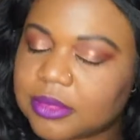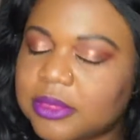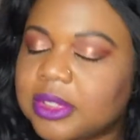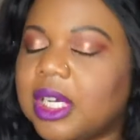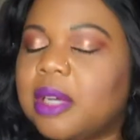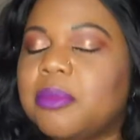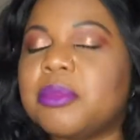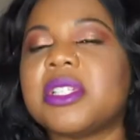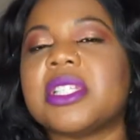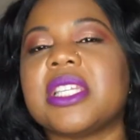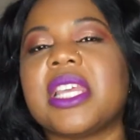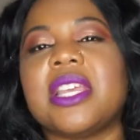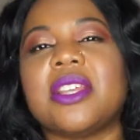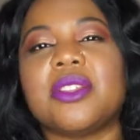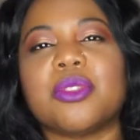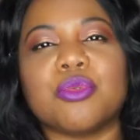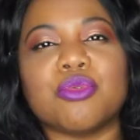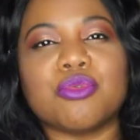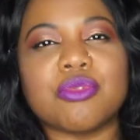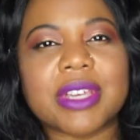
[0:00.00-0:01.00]
I'm gonna take
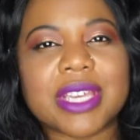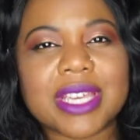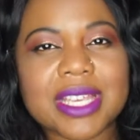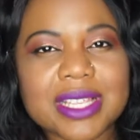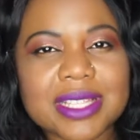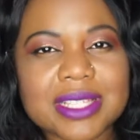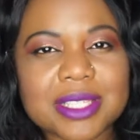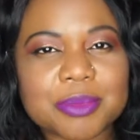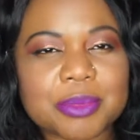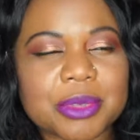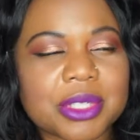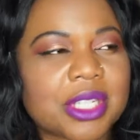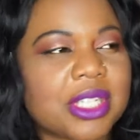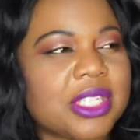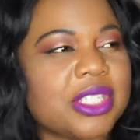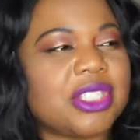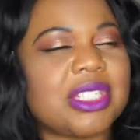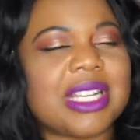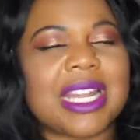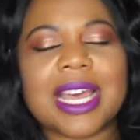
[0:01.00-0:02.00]
the risk
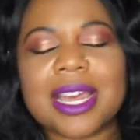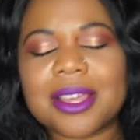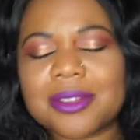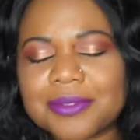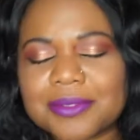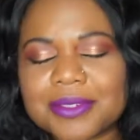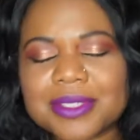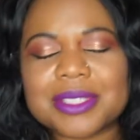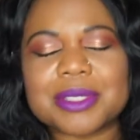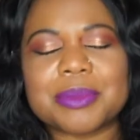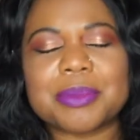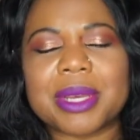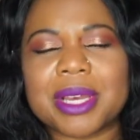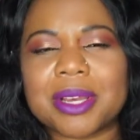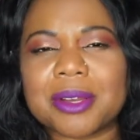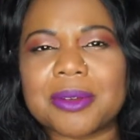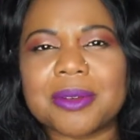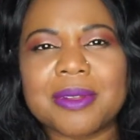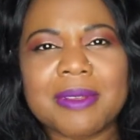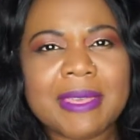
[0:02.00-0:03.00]
because life is
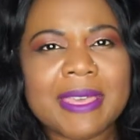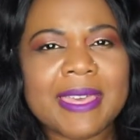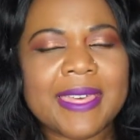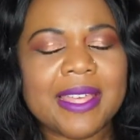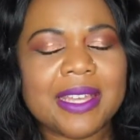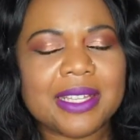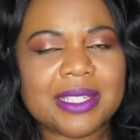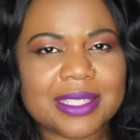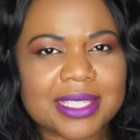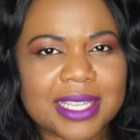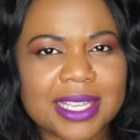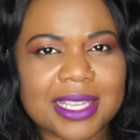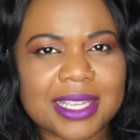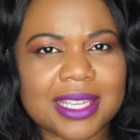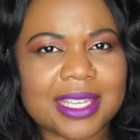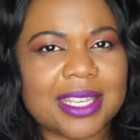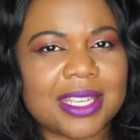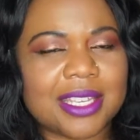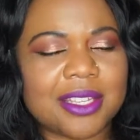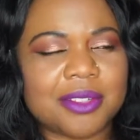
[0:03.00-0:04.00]
about
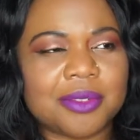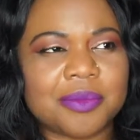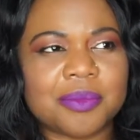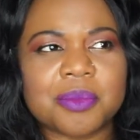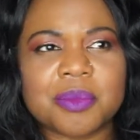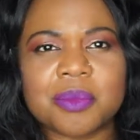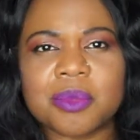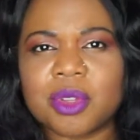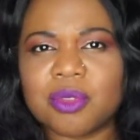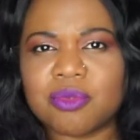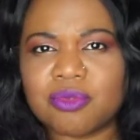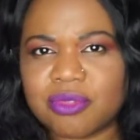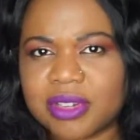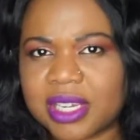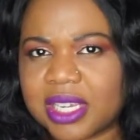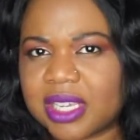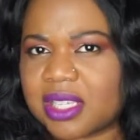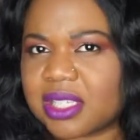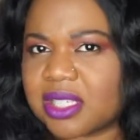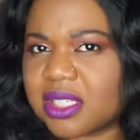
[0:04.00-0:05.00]
taking
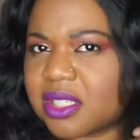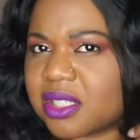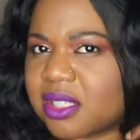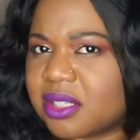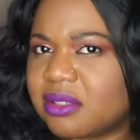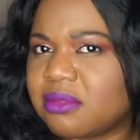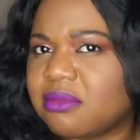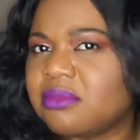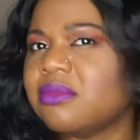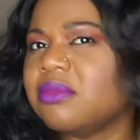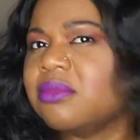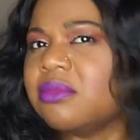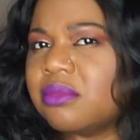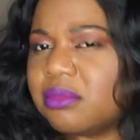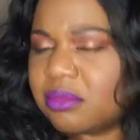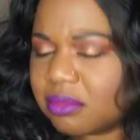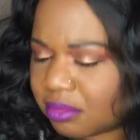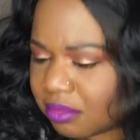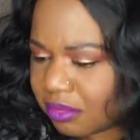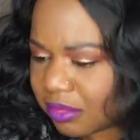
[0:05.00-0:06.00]
risk.
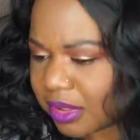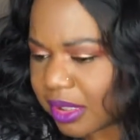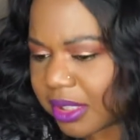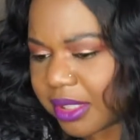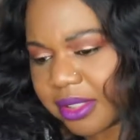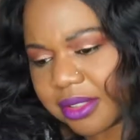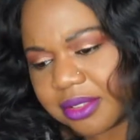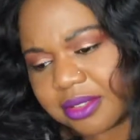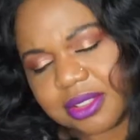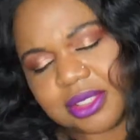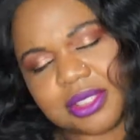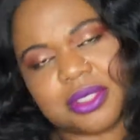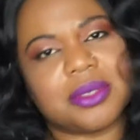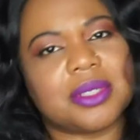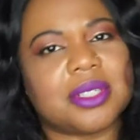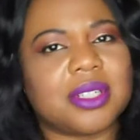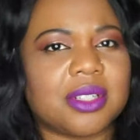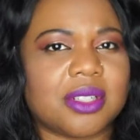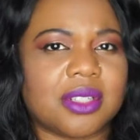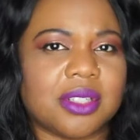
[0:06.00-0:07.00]
And so I
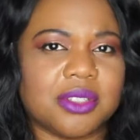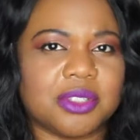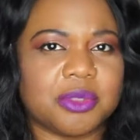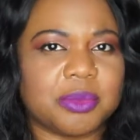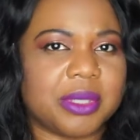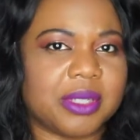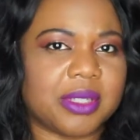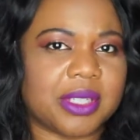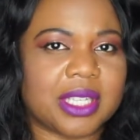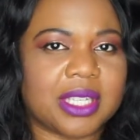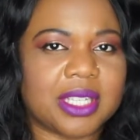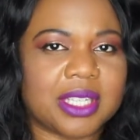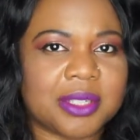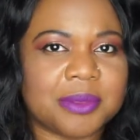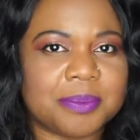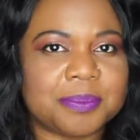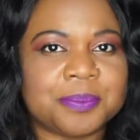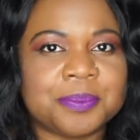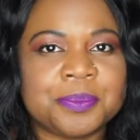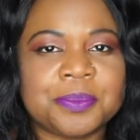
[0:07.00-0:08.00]
got the £100
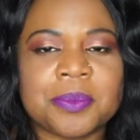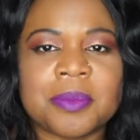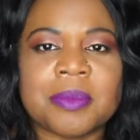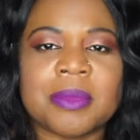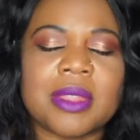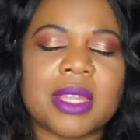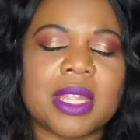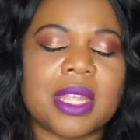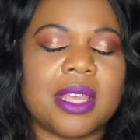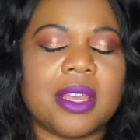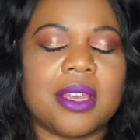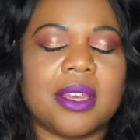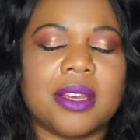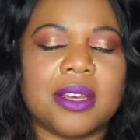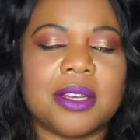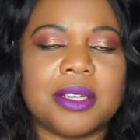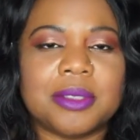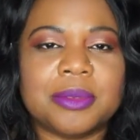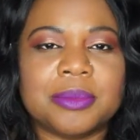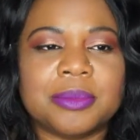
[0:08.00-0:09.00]
kit.
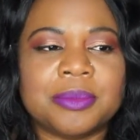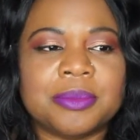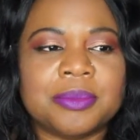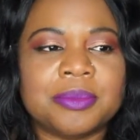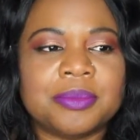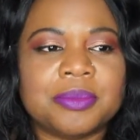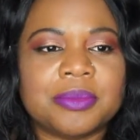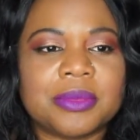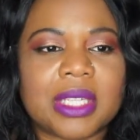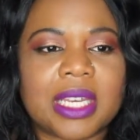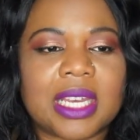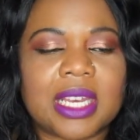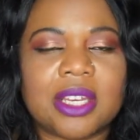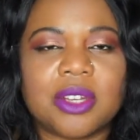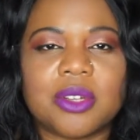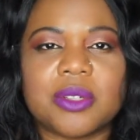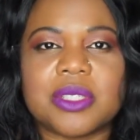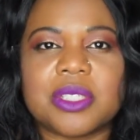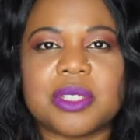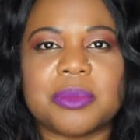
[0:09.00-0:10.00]
I
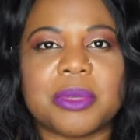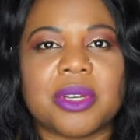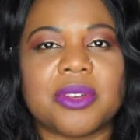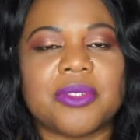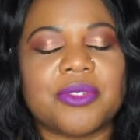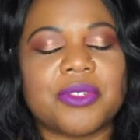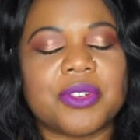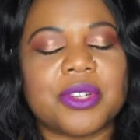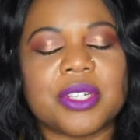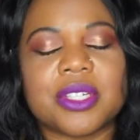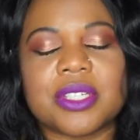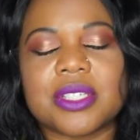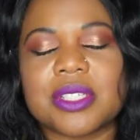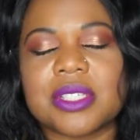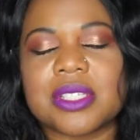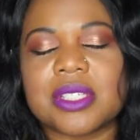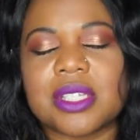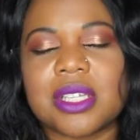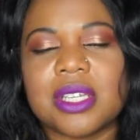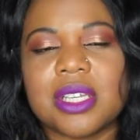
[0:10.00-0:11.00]
hosted my
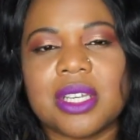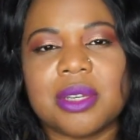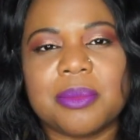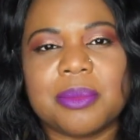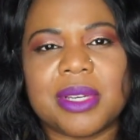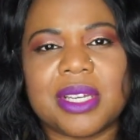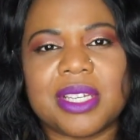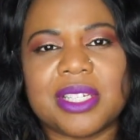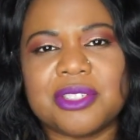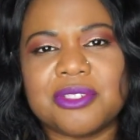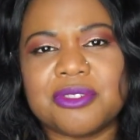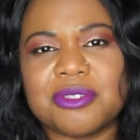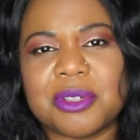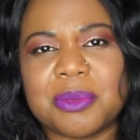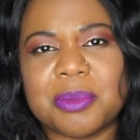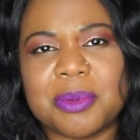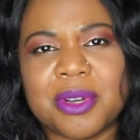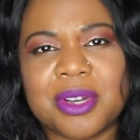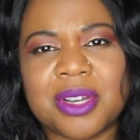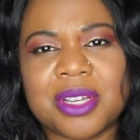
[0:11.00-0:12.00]
intro
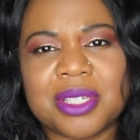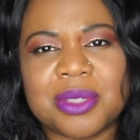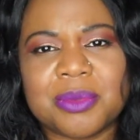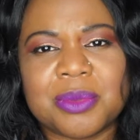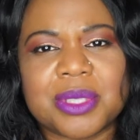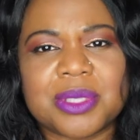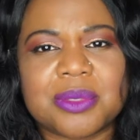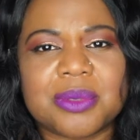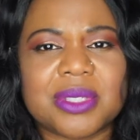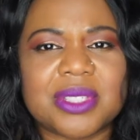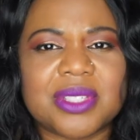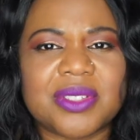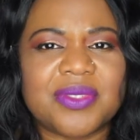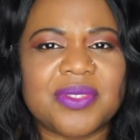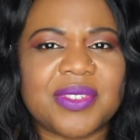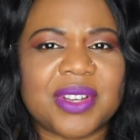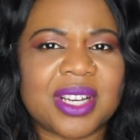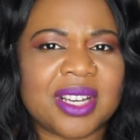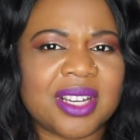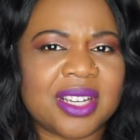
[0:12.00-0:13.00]
party, which was
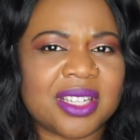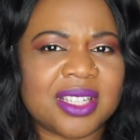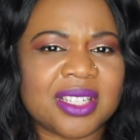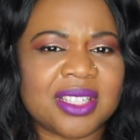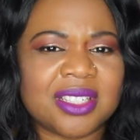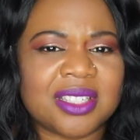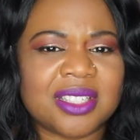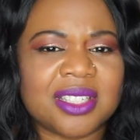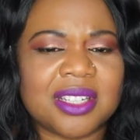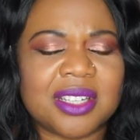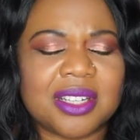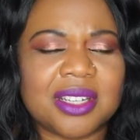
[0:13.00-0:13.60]
fine.